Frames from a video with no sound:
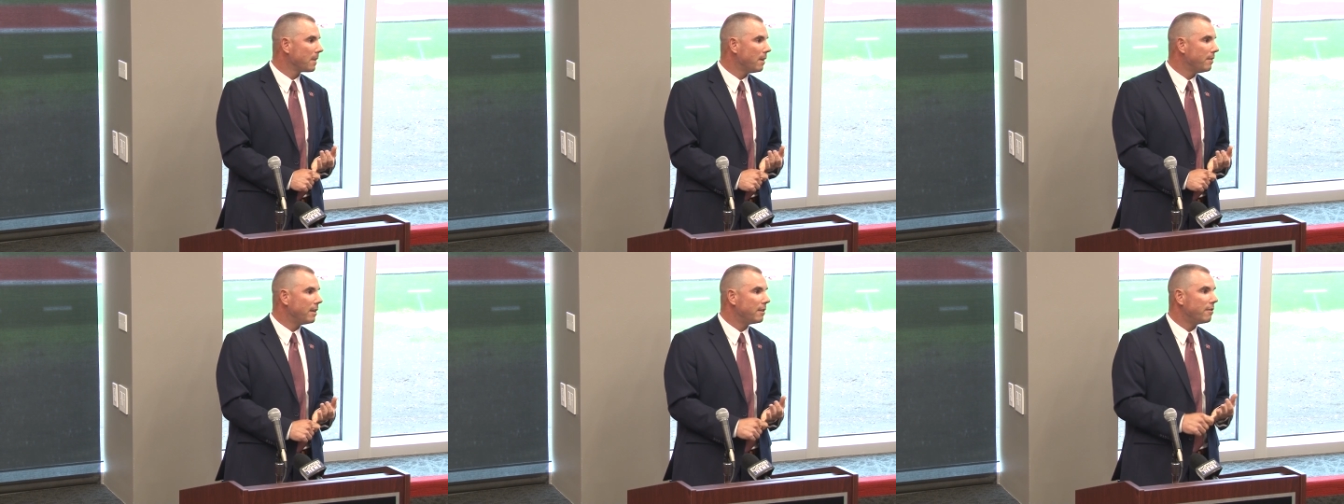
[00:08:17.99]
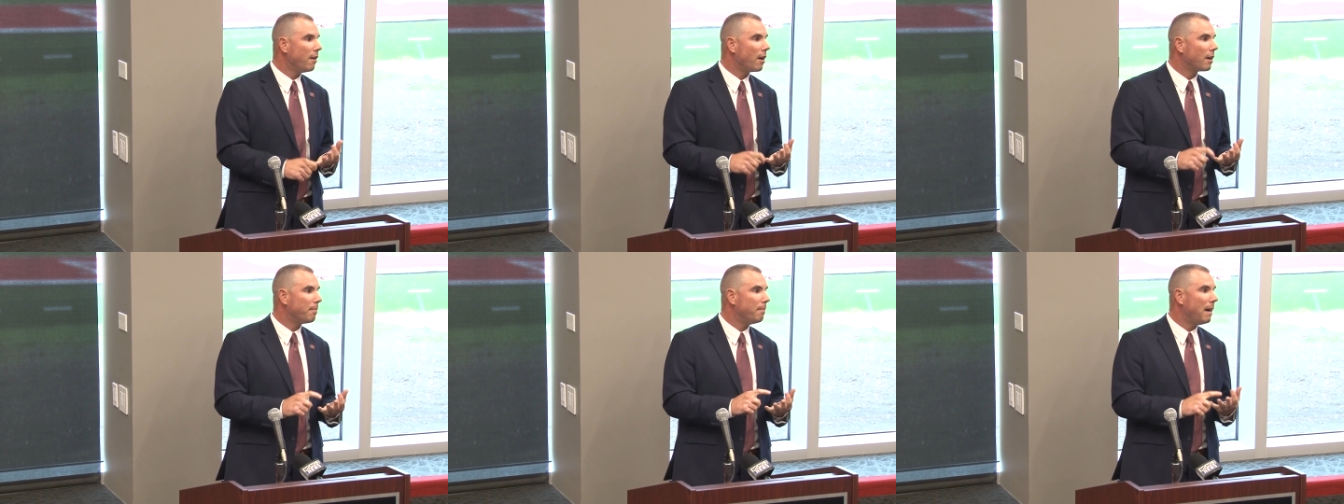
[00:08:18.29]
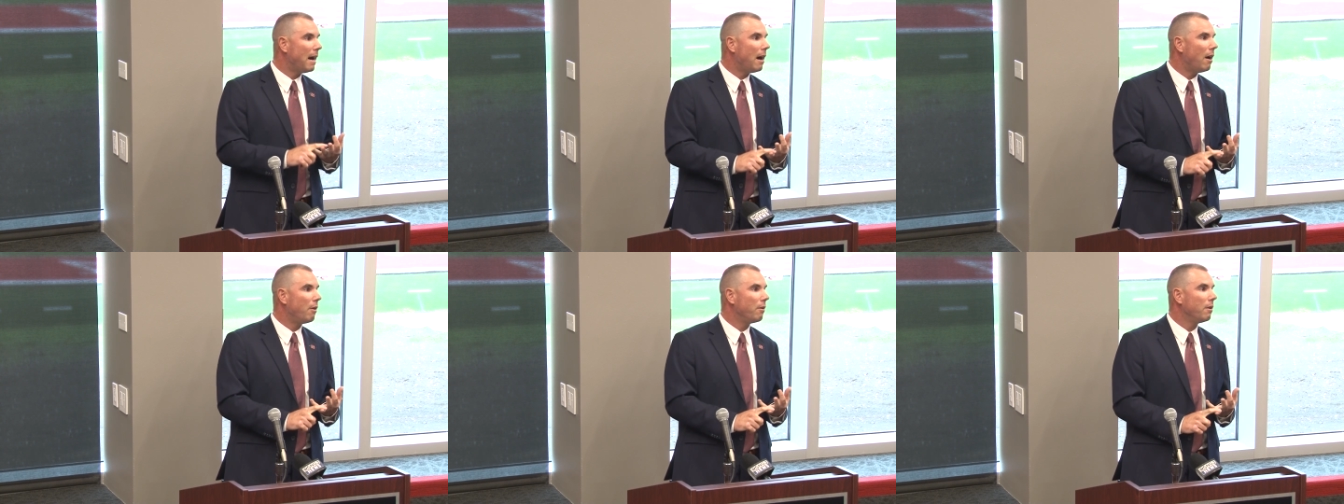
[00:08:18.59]
They talk
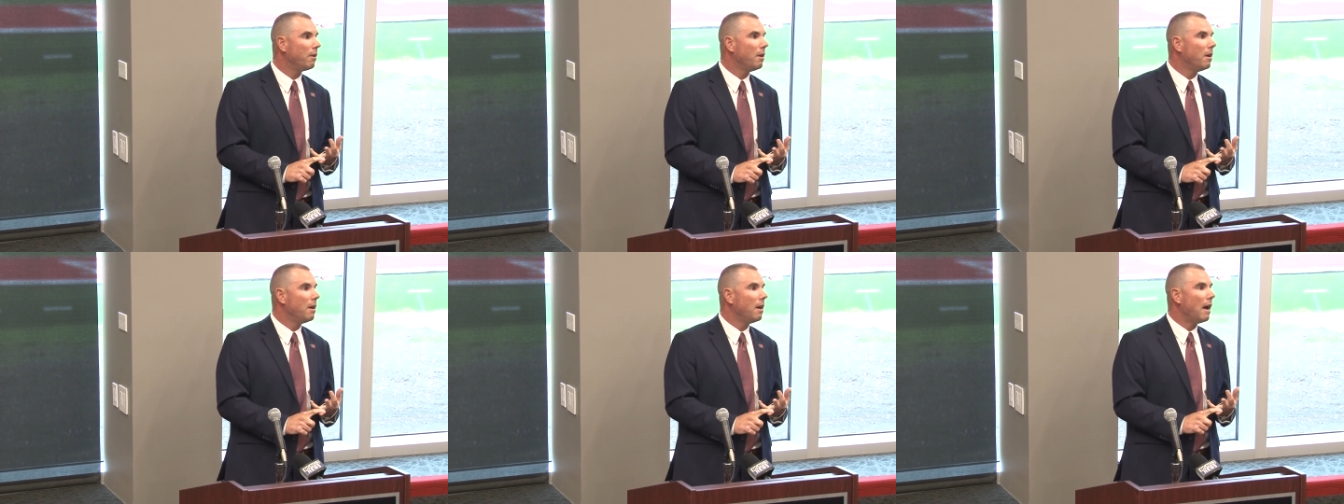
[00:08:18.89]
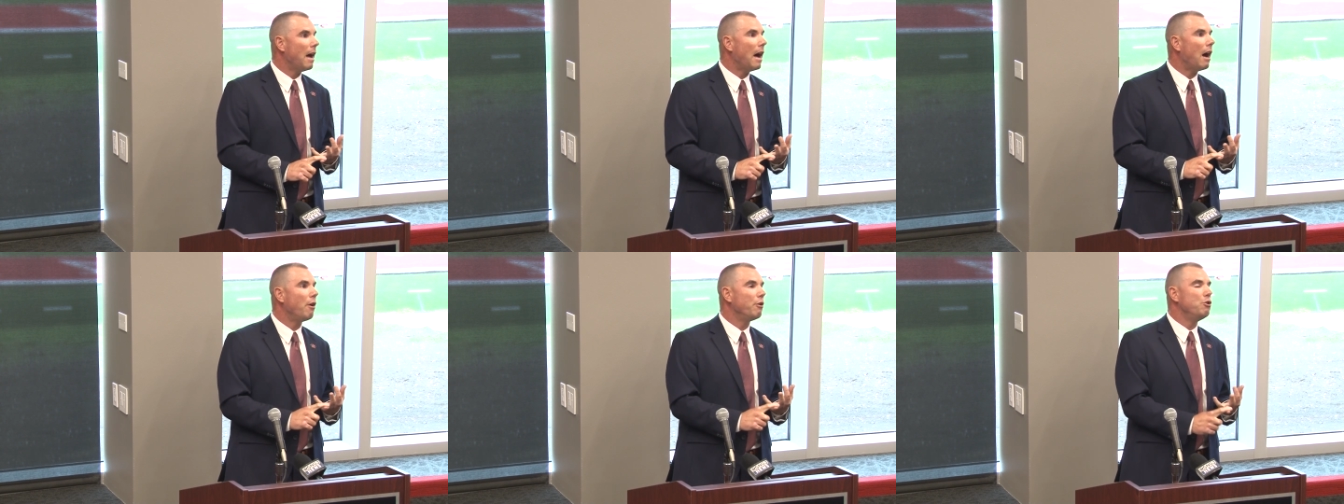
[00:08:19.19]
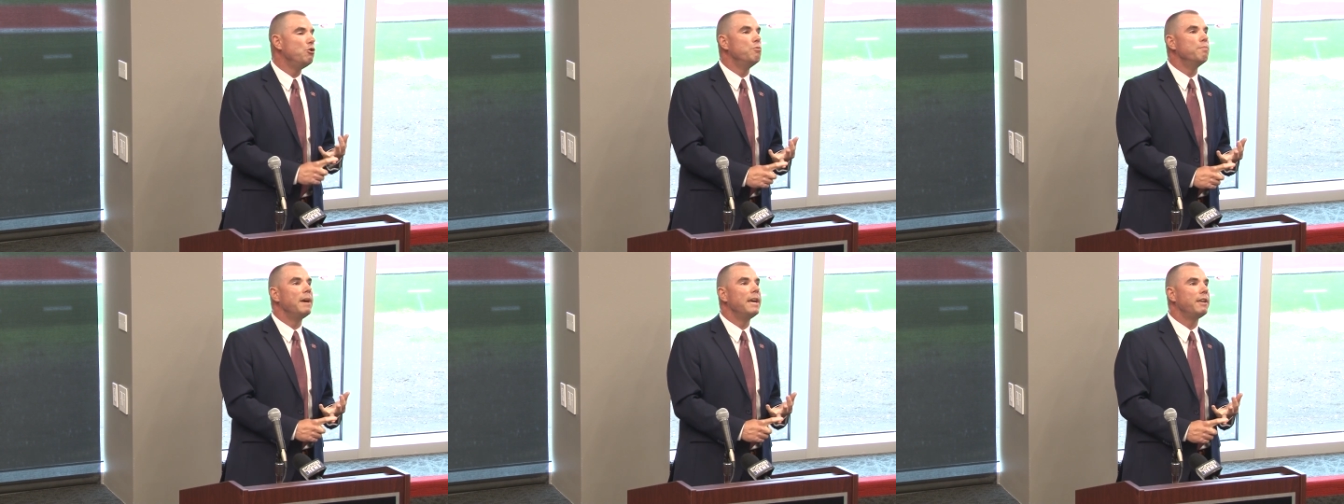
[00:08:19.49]
about how
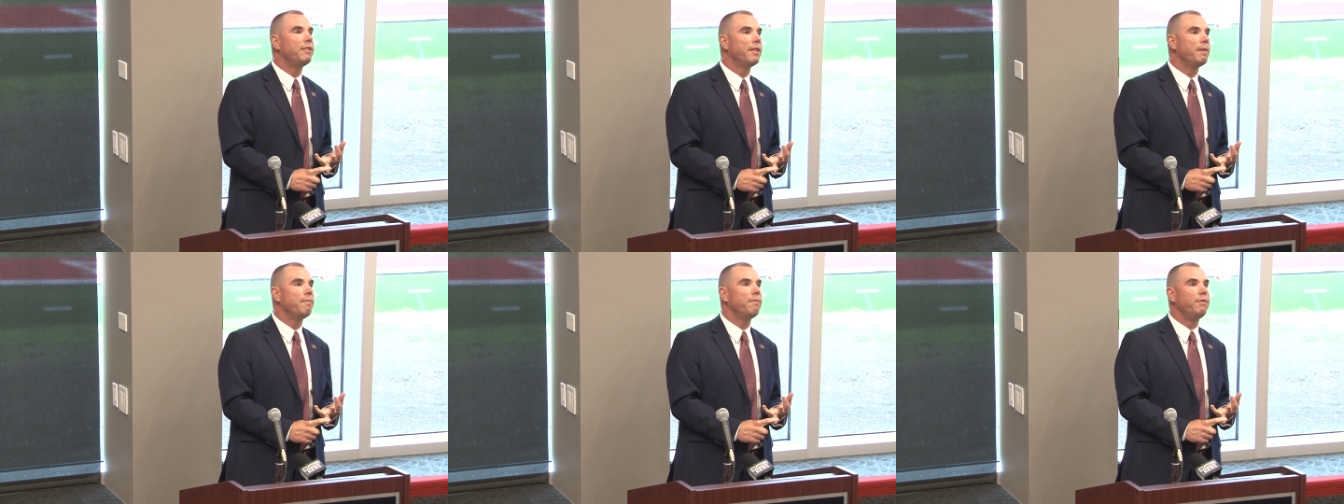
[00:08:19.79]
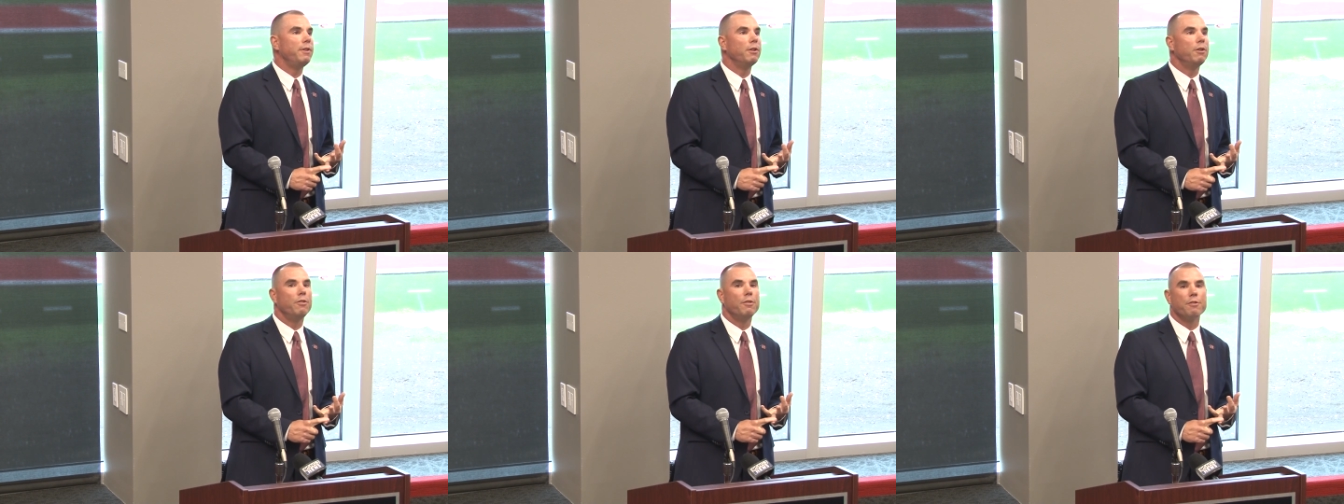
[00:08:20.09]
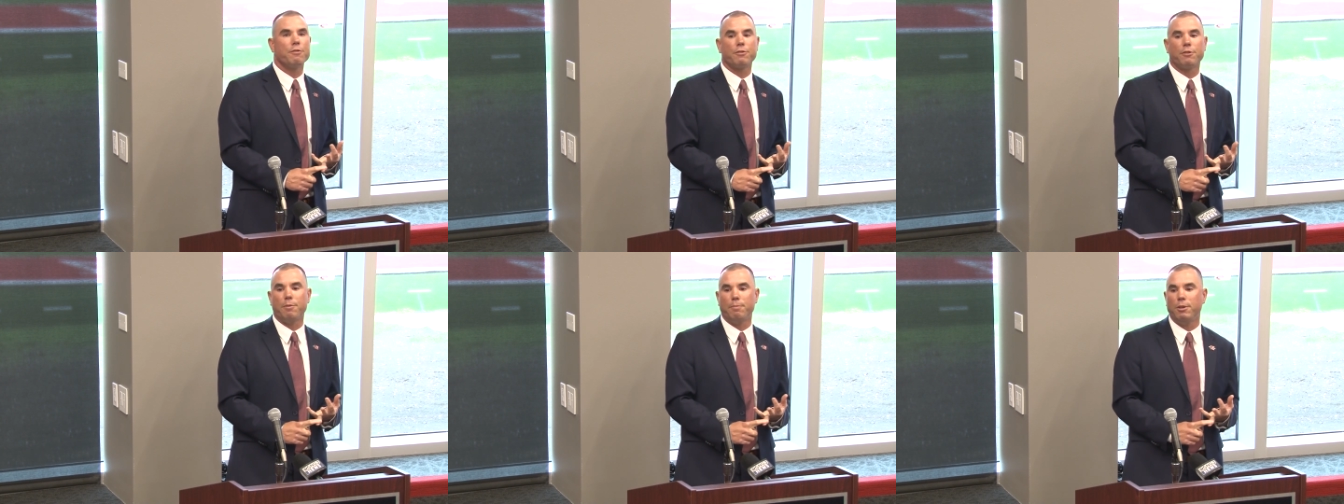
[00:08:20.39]
you make them feel in
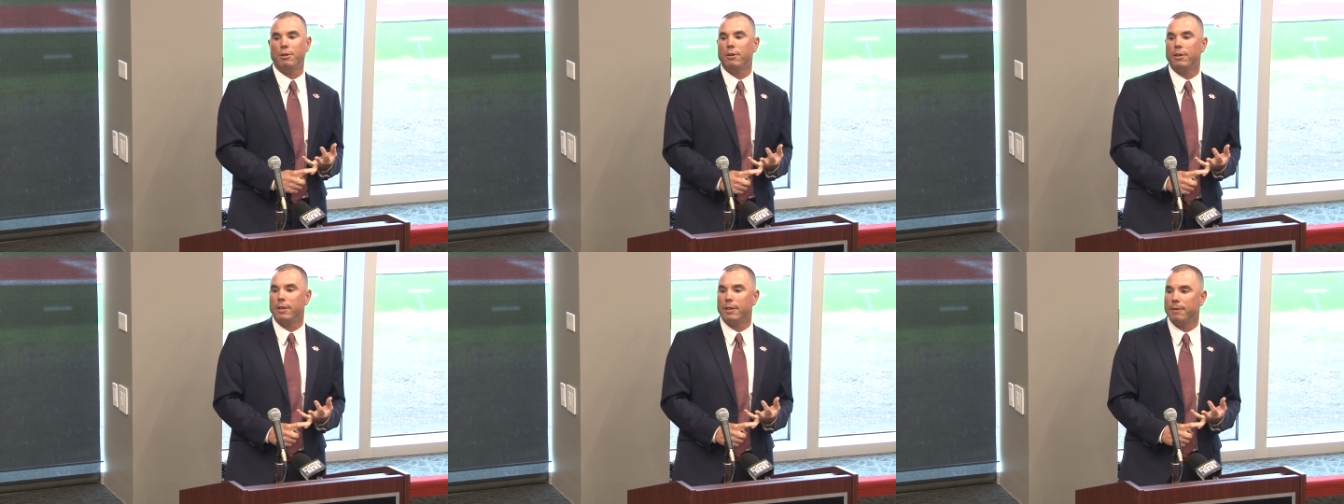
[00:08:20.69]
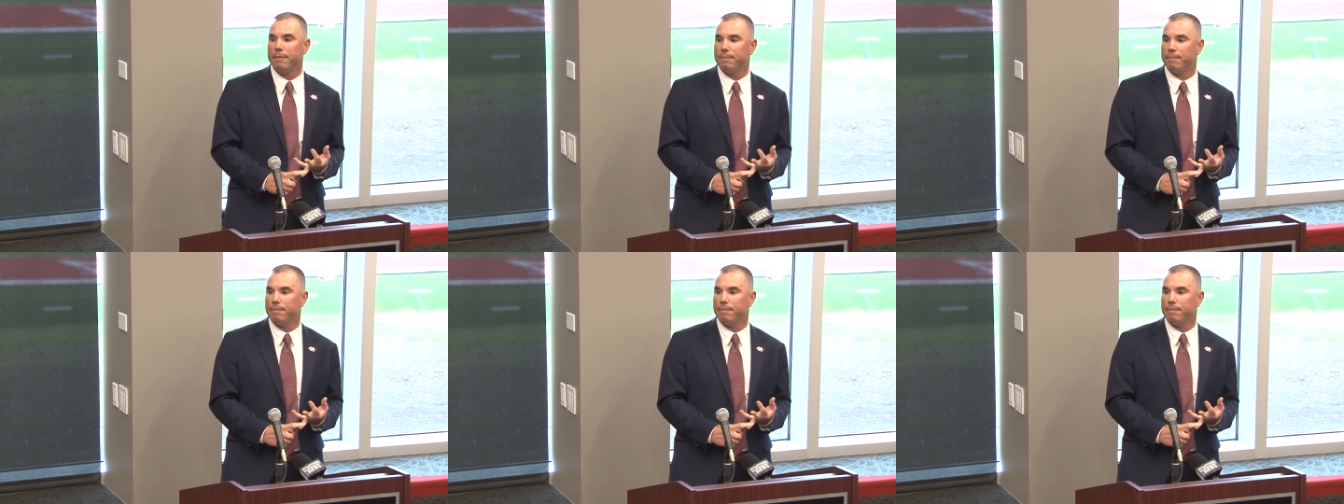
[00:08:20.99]
this community.